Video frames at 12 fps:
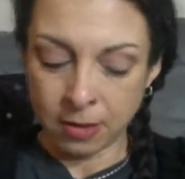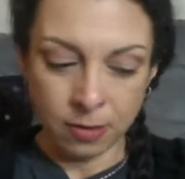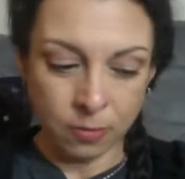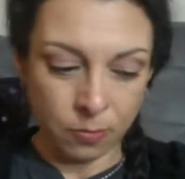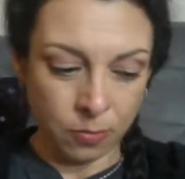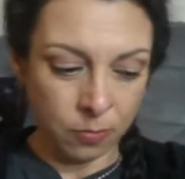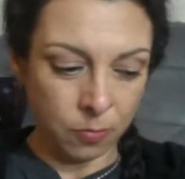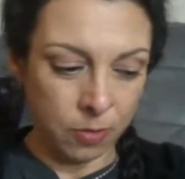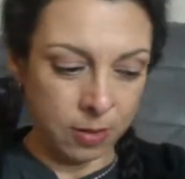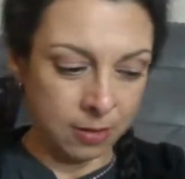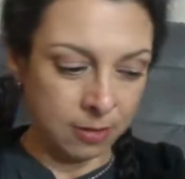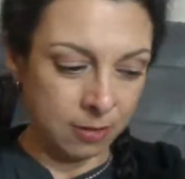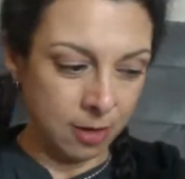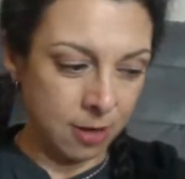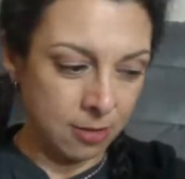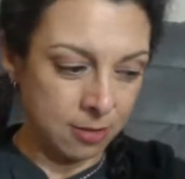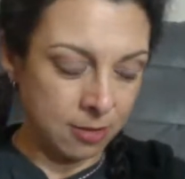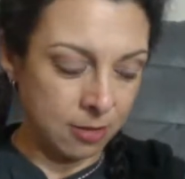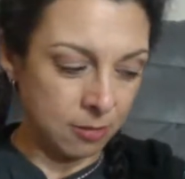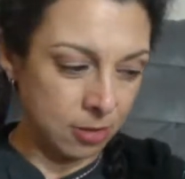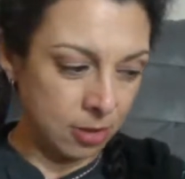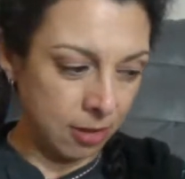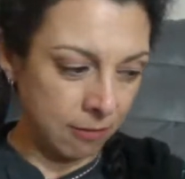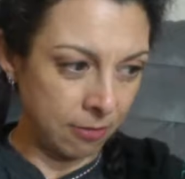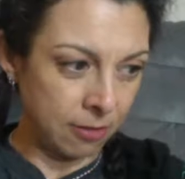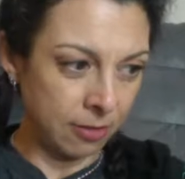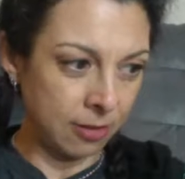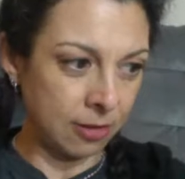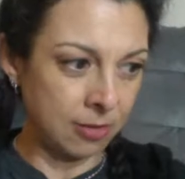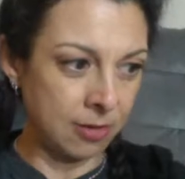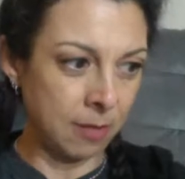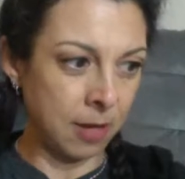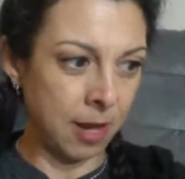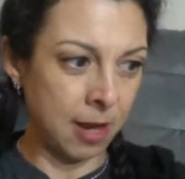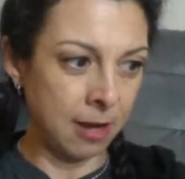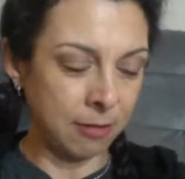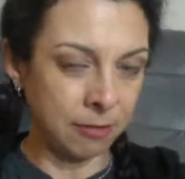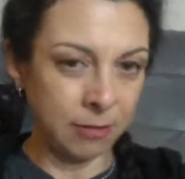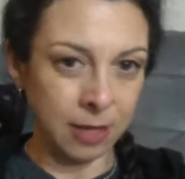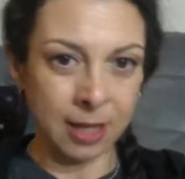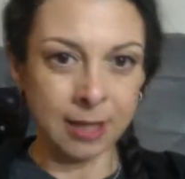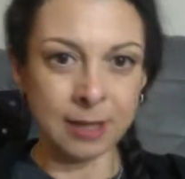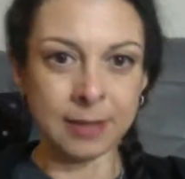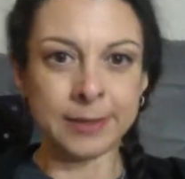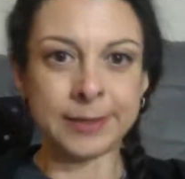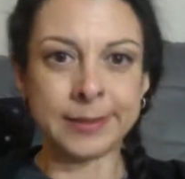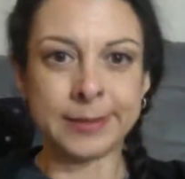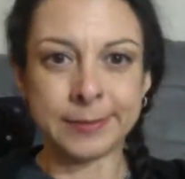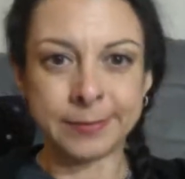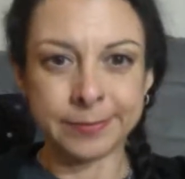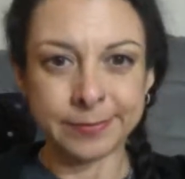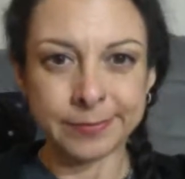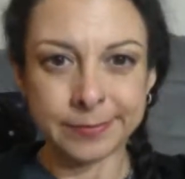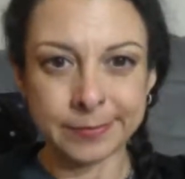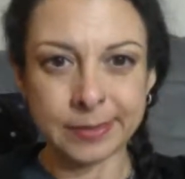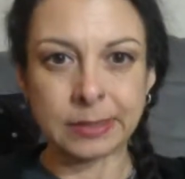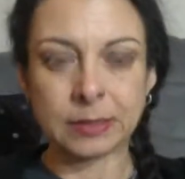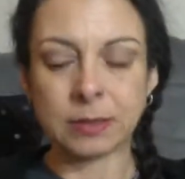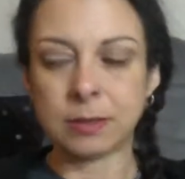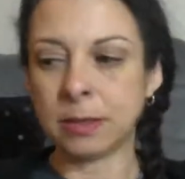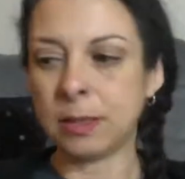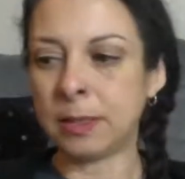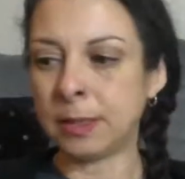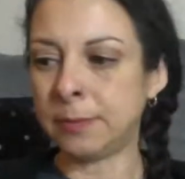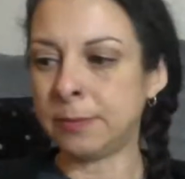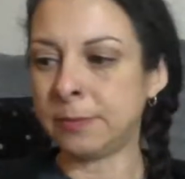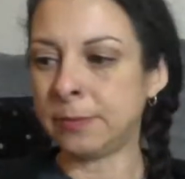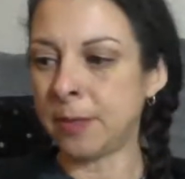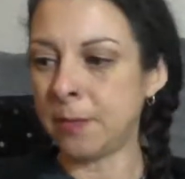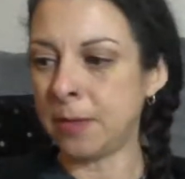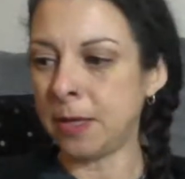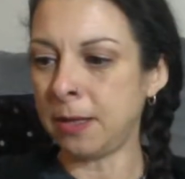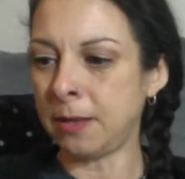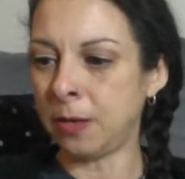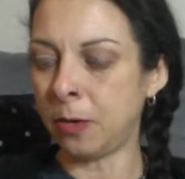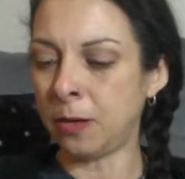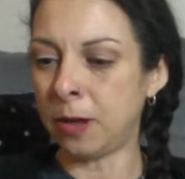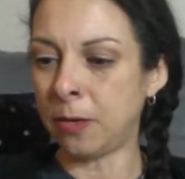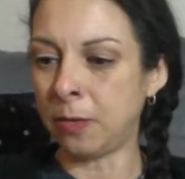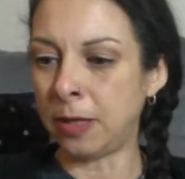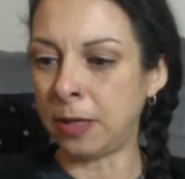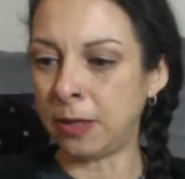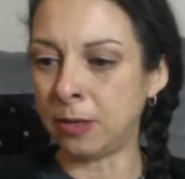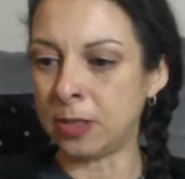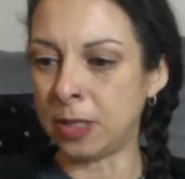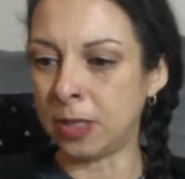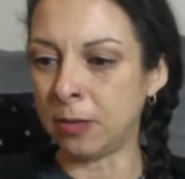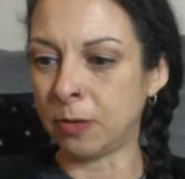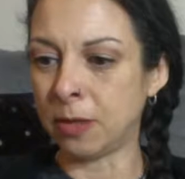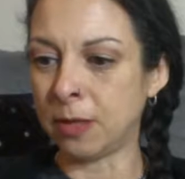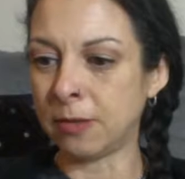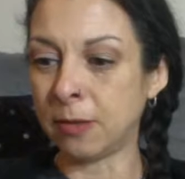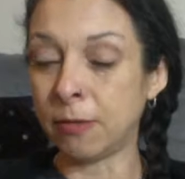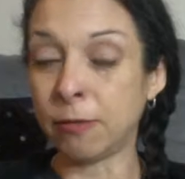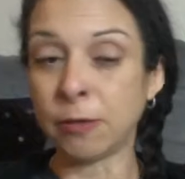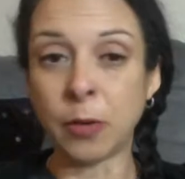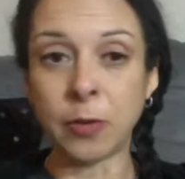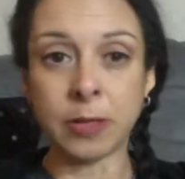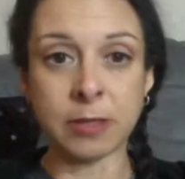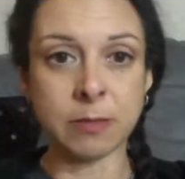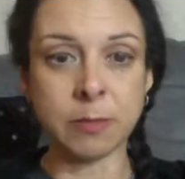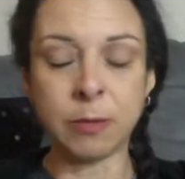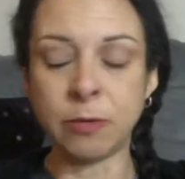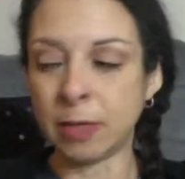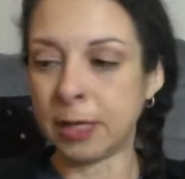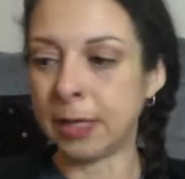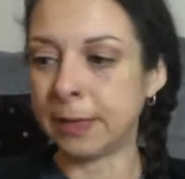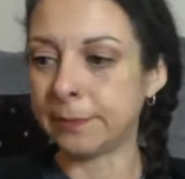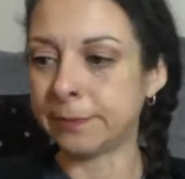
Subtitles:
When the cards don't shuffle, there's some kind of like something going on with the energy where things aren't flowing smoothly.